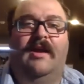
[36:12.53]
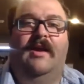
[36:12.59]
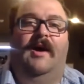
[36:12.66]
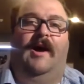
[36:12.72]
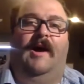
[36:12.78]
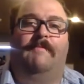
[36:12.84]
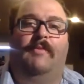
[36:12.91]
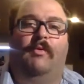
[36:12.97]

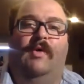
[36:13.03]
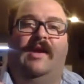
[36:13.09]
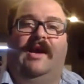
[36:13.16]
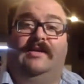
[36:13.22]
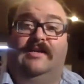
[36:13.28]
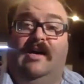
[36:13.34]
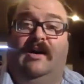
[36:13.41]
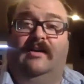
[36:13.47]
But when I
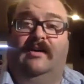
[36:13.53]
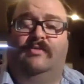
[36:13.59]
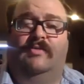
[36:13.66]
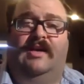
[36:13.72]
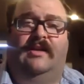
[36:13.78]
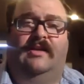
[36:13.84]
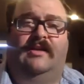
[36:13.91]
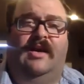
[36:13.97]
talked
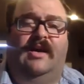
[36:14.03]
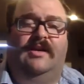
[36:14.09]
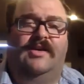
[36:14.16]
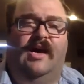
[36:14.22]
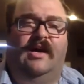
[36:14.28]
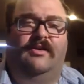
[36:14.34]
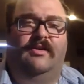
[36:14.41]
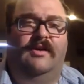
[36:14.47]
with
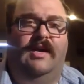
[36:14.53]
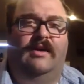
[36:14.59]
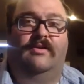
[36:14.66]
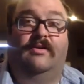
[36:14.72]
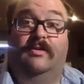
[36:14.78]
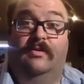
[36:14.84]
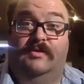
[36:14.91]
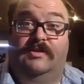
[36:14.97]
Dr.
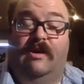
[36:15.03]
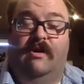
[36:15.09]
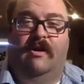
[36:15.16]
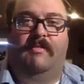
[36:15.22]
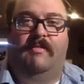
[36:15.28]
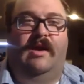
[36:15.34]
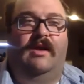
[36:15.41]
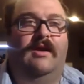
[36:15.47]
Nickel, who's
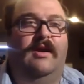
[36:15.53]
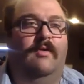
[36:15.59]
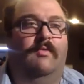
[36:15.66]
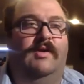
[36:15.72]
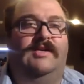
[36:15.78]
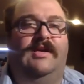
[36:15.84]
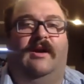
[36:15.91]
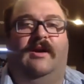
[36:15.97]
Army,
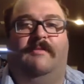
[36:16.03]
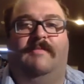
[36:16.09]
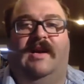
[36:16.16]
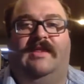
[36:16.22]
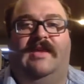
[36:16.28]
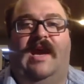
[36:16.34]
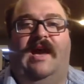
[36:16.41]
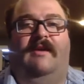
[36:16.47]
we talked
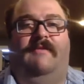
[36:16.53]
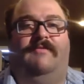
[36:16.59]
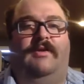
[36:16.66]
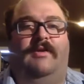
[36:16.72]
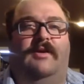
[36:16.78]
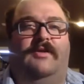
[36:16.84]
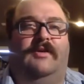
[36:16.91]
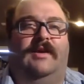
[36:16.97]
about that and a
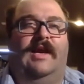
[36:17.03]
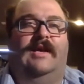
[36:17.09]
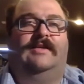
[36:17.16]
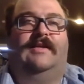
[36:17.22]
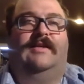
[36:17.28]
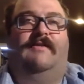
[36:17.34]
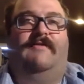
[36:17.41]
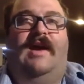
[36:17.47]
few other
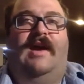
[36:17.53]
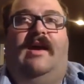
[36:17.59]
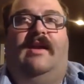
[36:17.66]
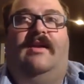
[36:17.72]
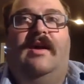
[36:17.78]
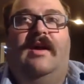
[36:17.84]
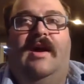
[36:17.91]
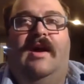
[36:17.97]
guests that I've had.